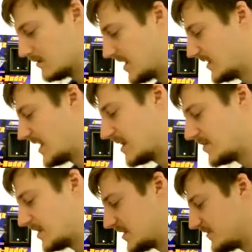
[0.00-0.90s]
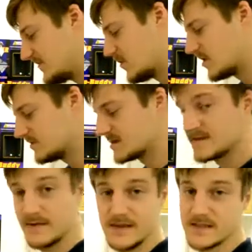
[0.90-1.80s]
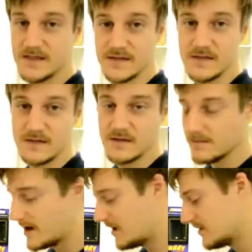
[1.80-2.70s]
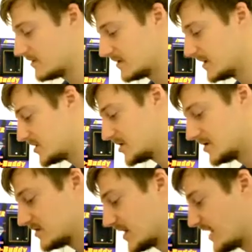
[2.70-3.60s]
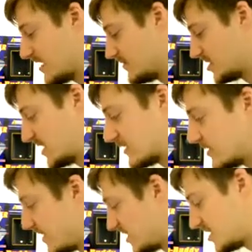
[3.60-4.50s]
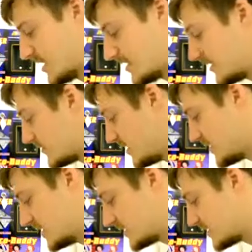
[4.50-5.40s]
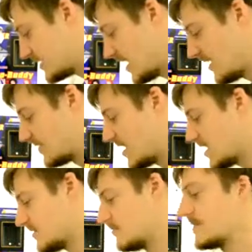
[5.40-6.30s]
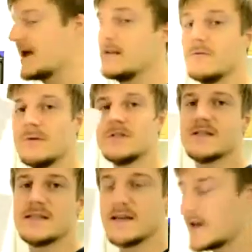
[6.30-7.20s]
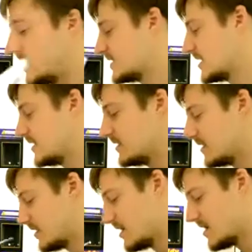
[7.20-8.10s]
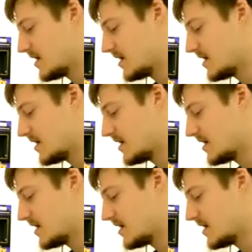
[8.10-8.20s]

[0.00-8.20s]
my liability forms if somebody's concerned about issues. I got my sharing agreements. I've got the manual just in case I need to